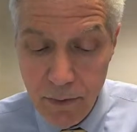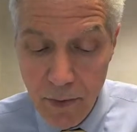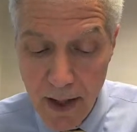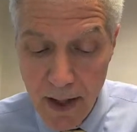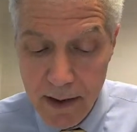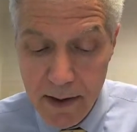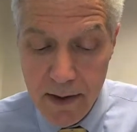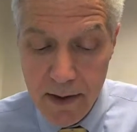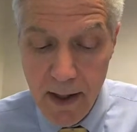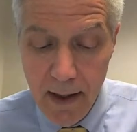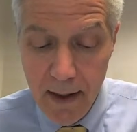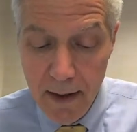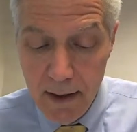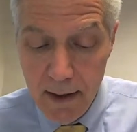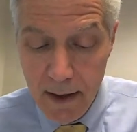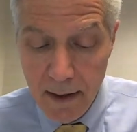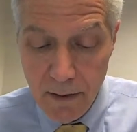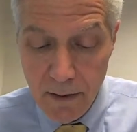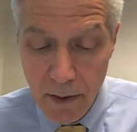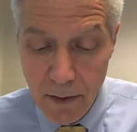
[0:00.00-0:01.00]
rates
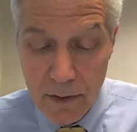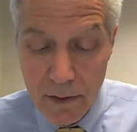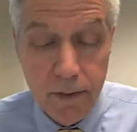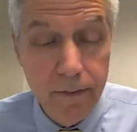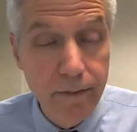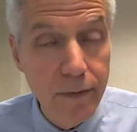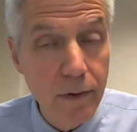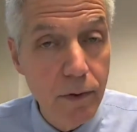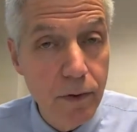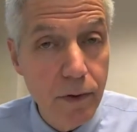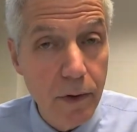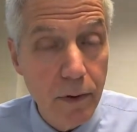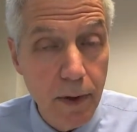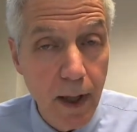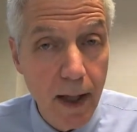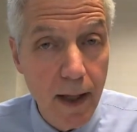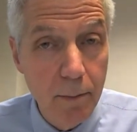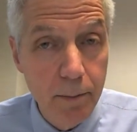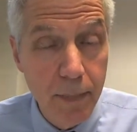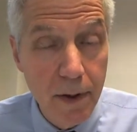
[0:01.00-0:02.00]
and those future
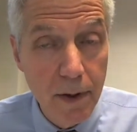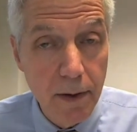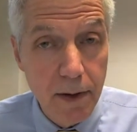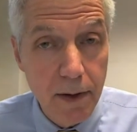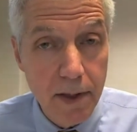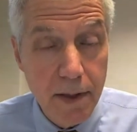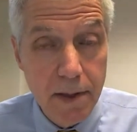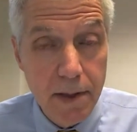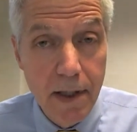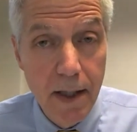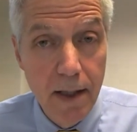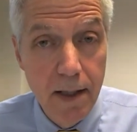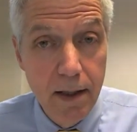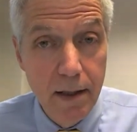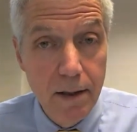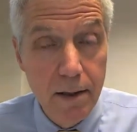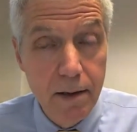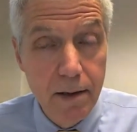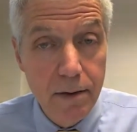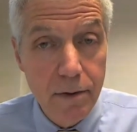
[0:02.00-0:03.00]
liabilities.
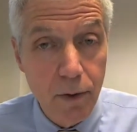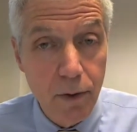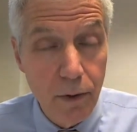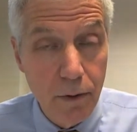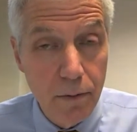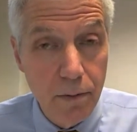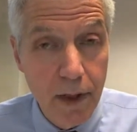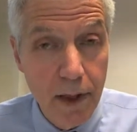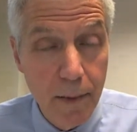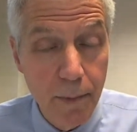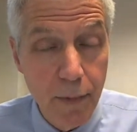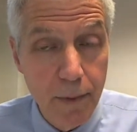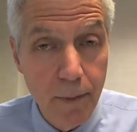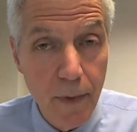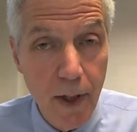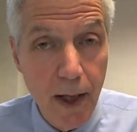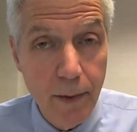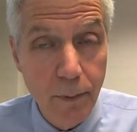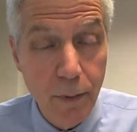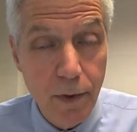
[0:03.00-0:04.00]
So keep in
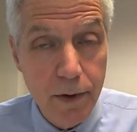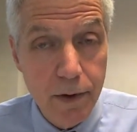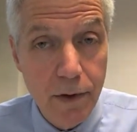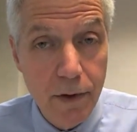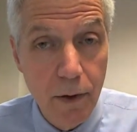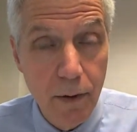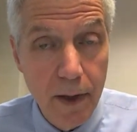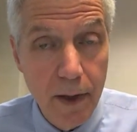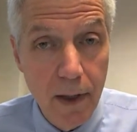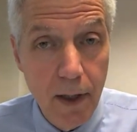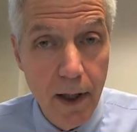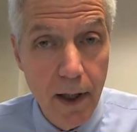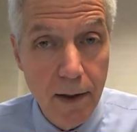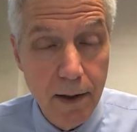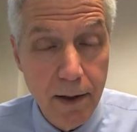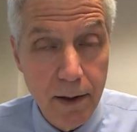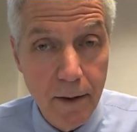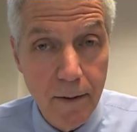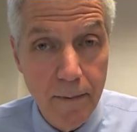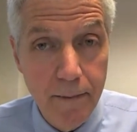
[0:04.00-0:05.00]
mind what's going on
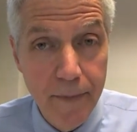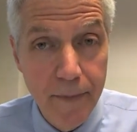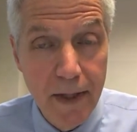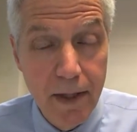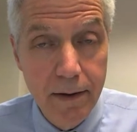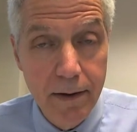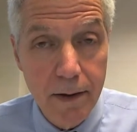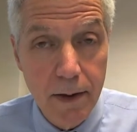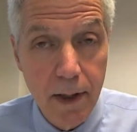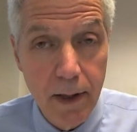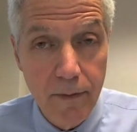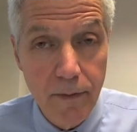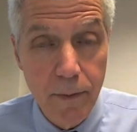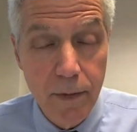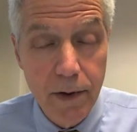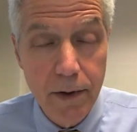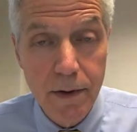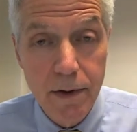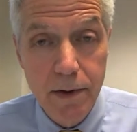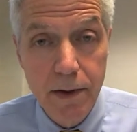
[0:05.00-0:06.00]
here. The
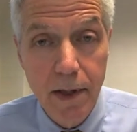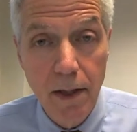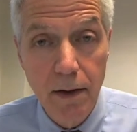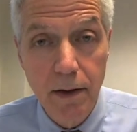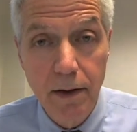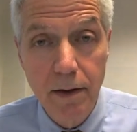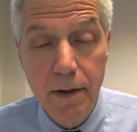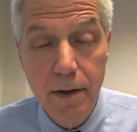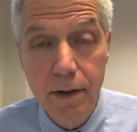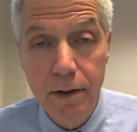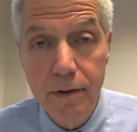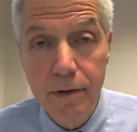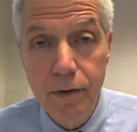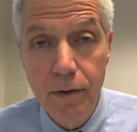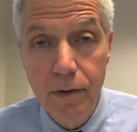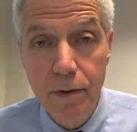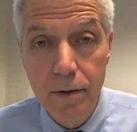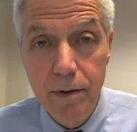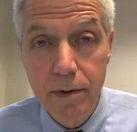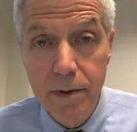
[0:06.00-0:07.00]
government is telling
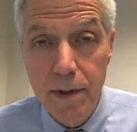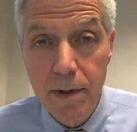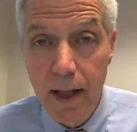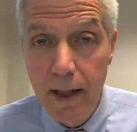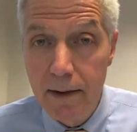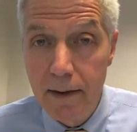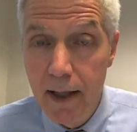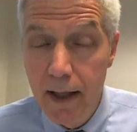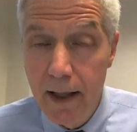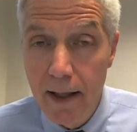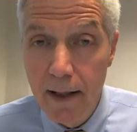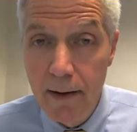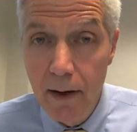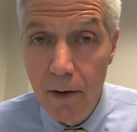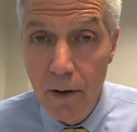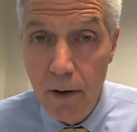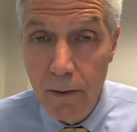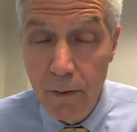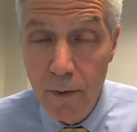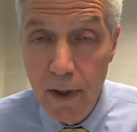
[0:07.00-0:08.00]
insurers that they
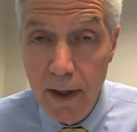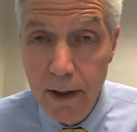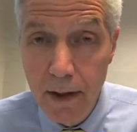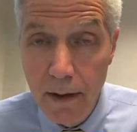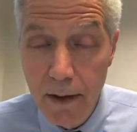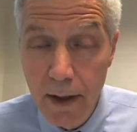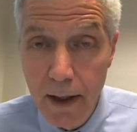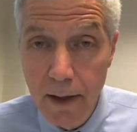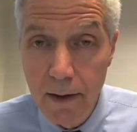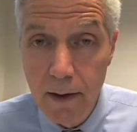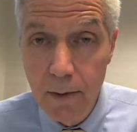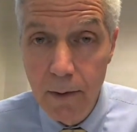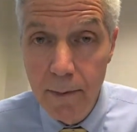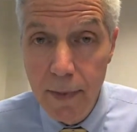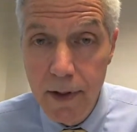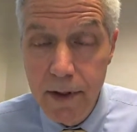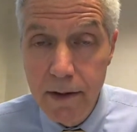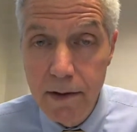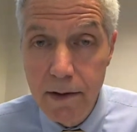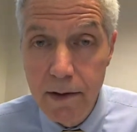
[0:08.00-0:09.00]
are regulating their
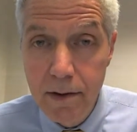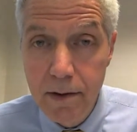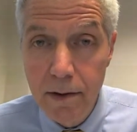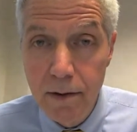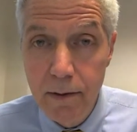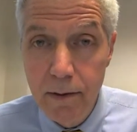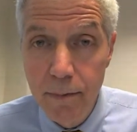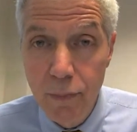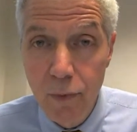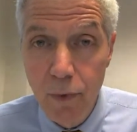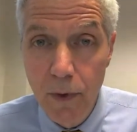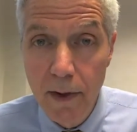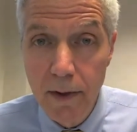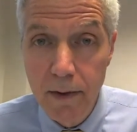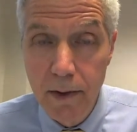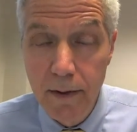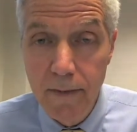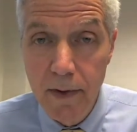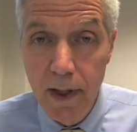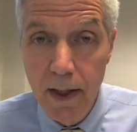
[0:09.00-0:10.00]
business to the point
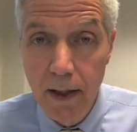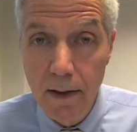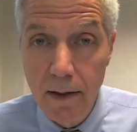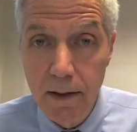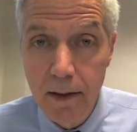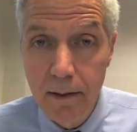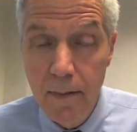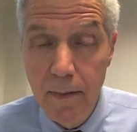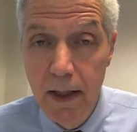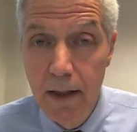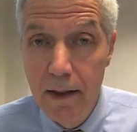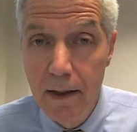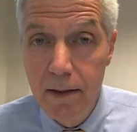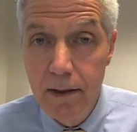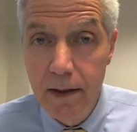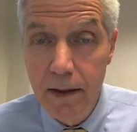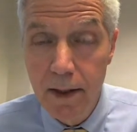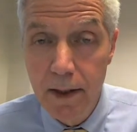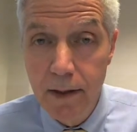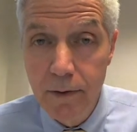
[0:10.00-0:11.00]
of telling them
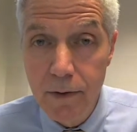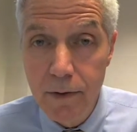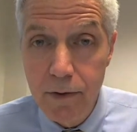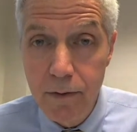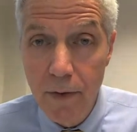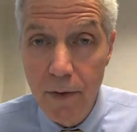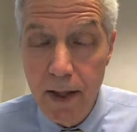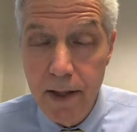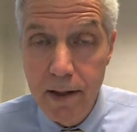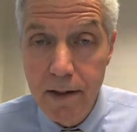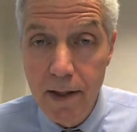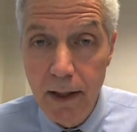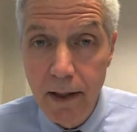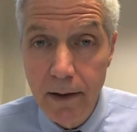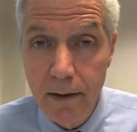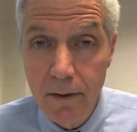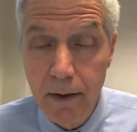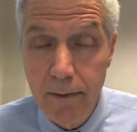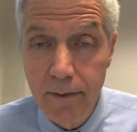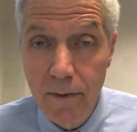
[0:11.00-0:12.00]
the interest rates they
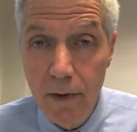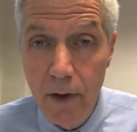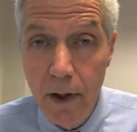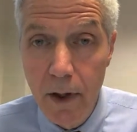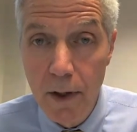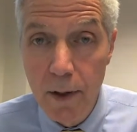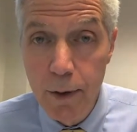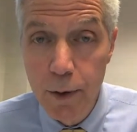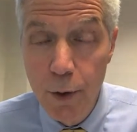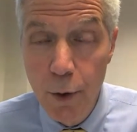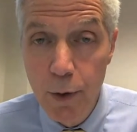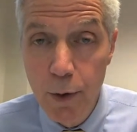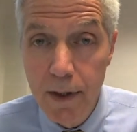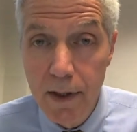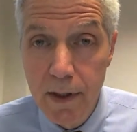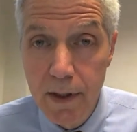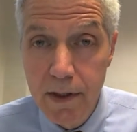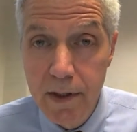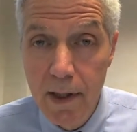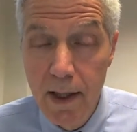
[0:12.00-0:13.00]
can offer on
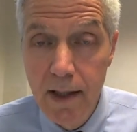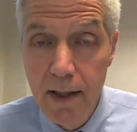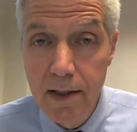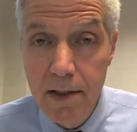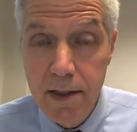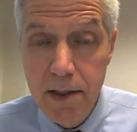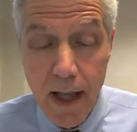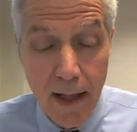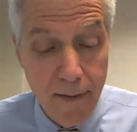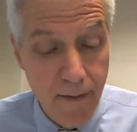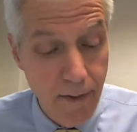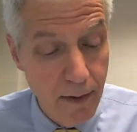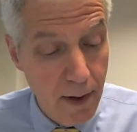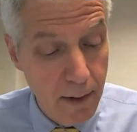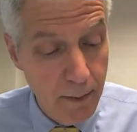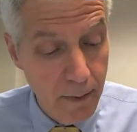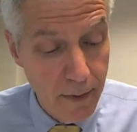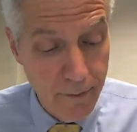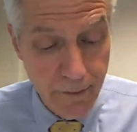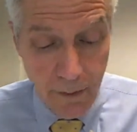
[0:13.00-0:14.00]
annuities, saving
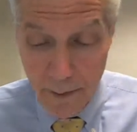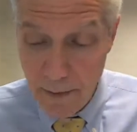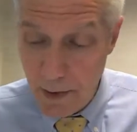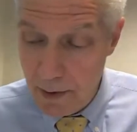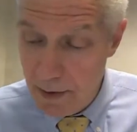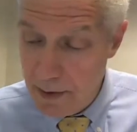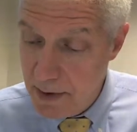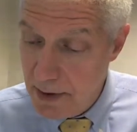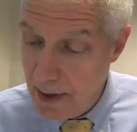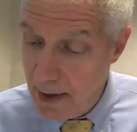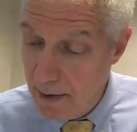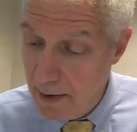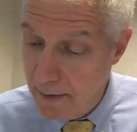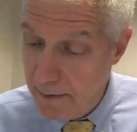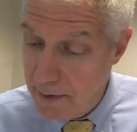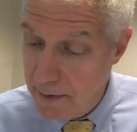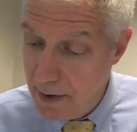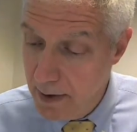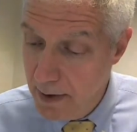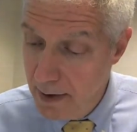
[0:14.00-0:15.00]
them from
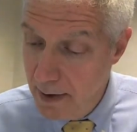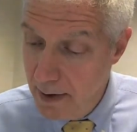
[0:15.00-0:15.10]
themselves.